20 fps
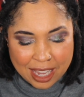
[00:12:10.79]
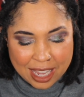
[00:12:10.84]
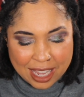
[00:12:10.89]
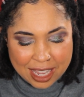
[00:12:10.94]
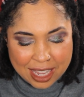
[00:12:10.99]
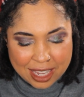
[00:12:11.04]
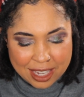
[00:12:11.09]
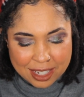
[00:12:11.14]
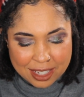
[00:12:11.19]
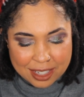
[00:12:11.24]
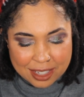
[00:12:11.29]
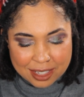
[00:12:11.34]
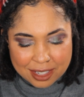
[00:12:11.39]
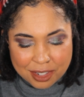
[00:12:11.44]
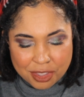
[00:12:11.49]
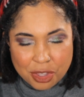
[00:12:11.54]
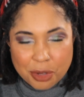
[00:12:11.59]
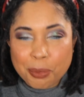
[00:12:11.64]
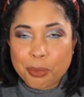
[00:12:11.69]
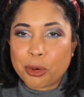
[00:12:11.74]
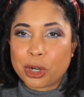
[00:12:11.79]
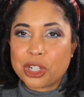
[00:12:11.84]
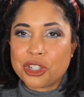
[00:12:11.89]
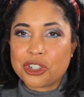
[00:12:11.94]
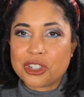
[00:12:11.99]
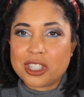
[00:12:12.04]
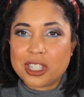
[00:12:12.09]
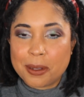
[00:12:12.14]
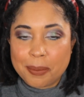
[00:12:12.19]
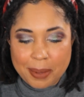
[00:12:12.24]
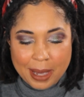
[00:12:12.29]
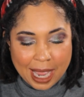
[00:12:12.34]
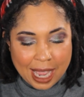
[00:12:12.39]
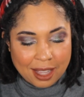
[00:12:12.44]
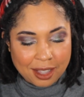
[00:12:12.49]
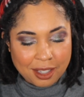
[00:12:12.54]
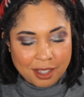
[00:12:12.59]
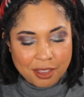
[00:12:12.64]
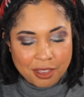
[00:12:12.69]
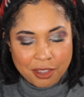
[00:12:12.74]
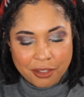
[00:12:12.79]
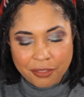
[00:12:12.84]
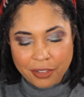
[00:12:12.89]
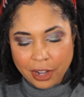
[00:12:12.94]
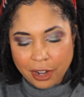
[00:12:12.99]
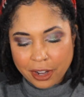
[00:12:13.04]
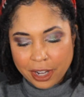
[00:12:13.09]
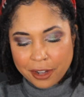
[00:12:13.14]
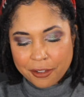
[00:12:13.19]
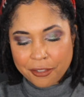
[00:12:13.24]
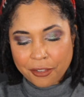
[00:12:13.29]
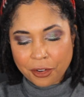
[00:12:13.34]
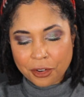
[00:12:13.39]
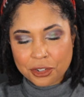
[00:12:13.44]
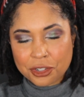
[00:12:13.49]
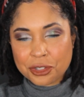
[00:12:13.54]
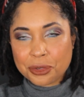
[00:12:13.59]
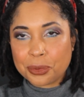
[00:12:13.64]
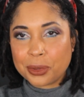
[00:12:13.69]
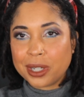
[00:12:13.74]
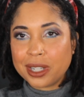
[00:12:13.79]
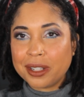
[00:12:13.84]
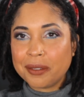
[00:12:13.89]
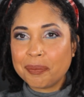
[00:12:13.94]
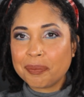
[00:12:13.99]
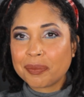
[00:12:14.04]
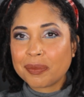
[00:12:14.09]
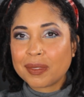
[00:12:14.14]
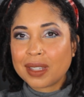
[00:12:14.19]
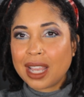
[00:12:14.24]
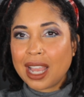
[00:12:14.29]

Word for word: is the Bridgerton palette, the very first one.